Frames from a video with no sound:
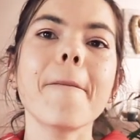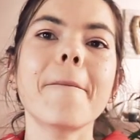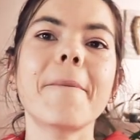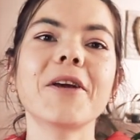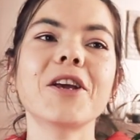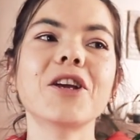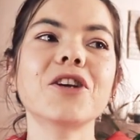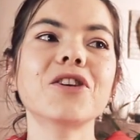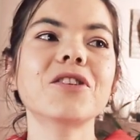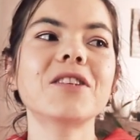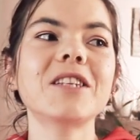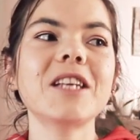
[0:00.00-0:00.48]

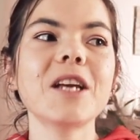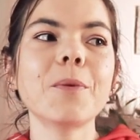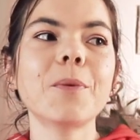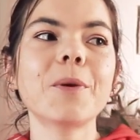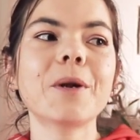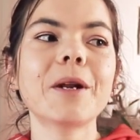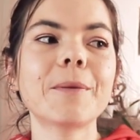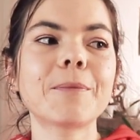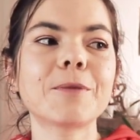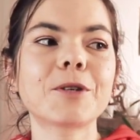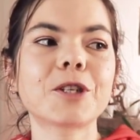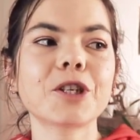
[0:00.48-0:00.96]
But you'll see
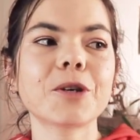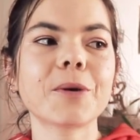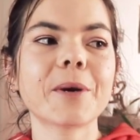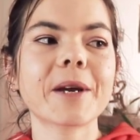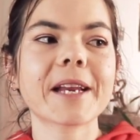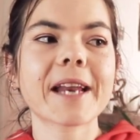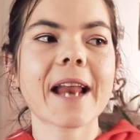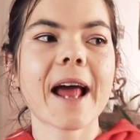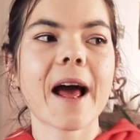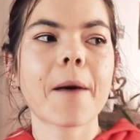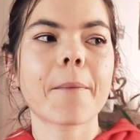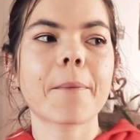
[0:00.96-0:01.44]
what I'm
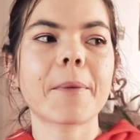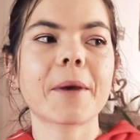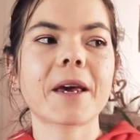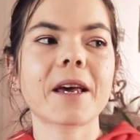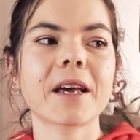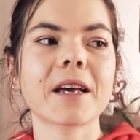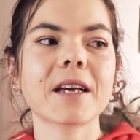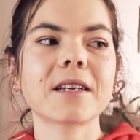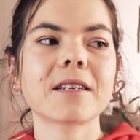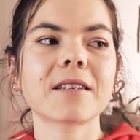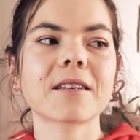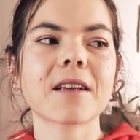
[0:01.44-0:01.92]
doing now
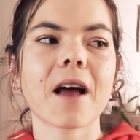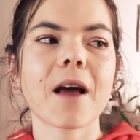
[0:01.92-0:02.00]
because